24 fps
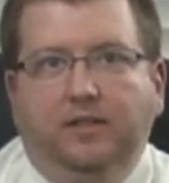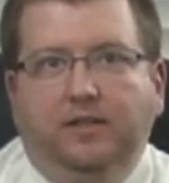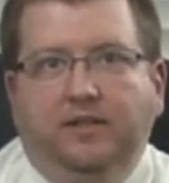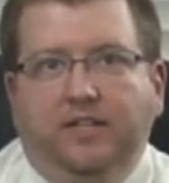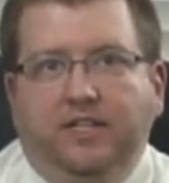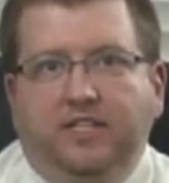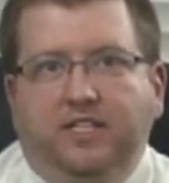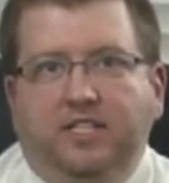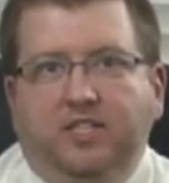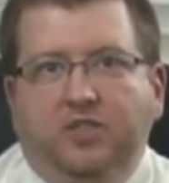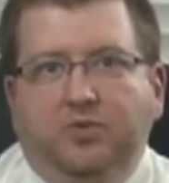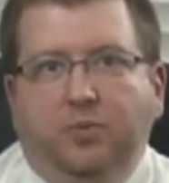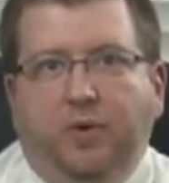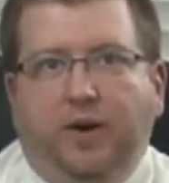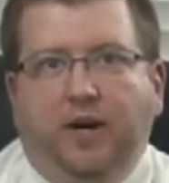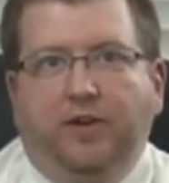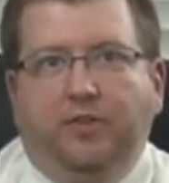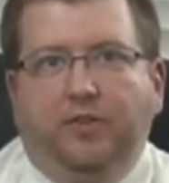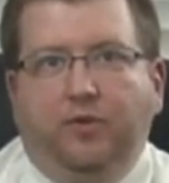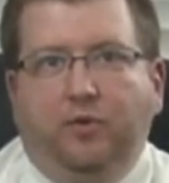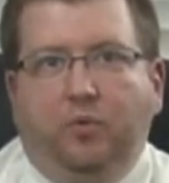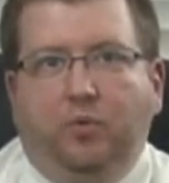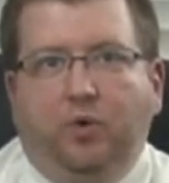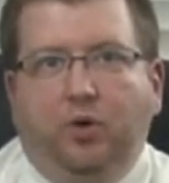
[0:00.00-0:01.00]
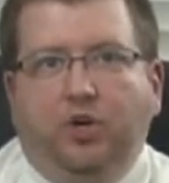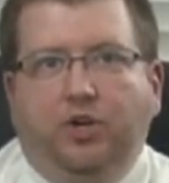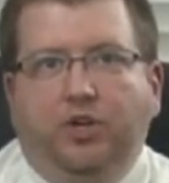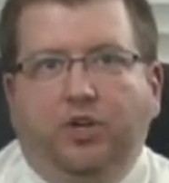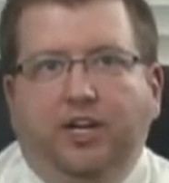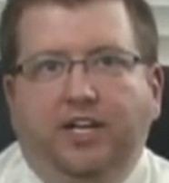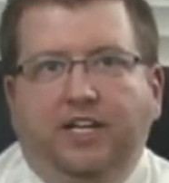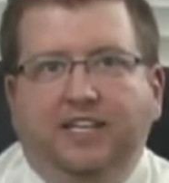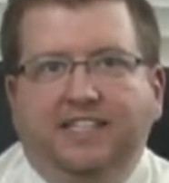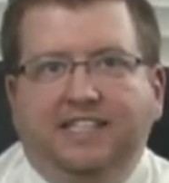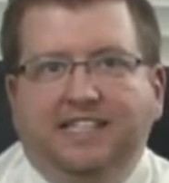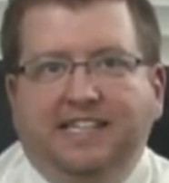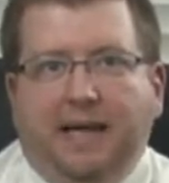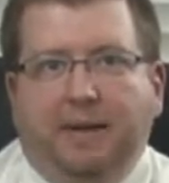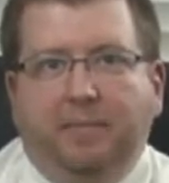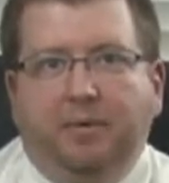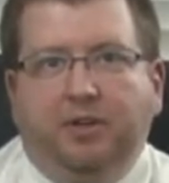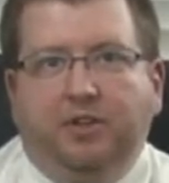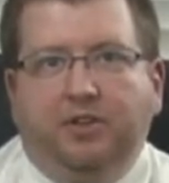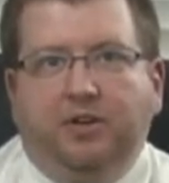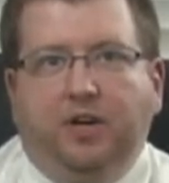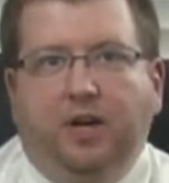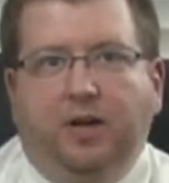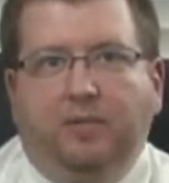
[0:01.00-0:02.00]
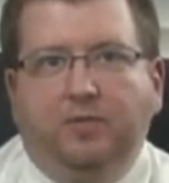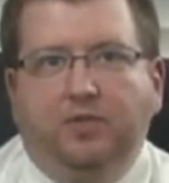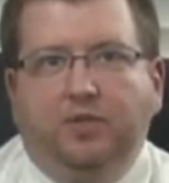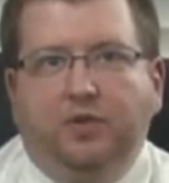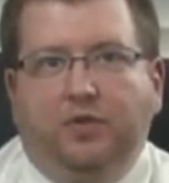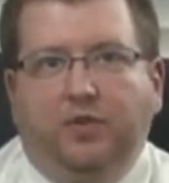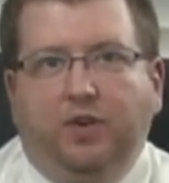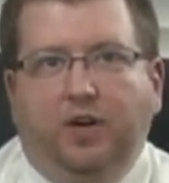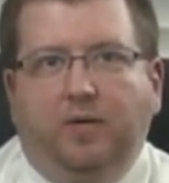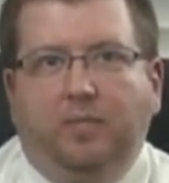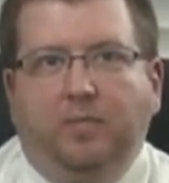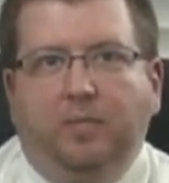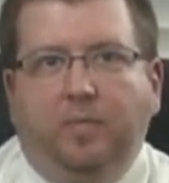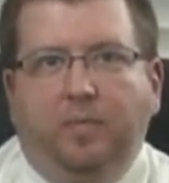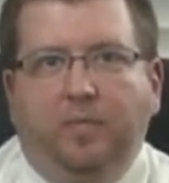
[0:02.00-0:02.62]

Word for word: This is where the word Sabbath comes from.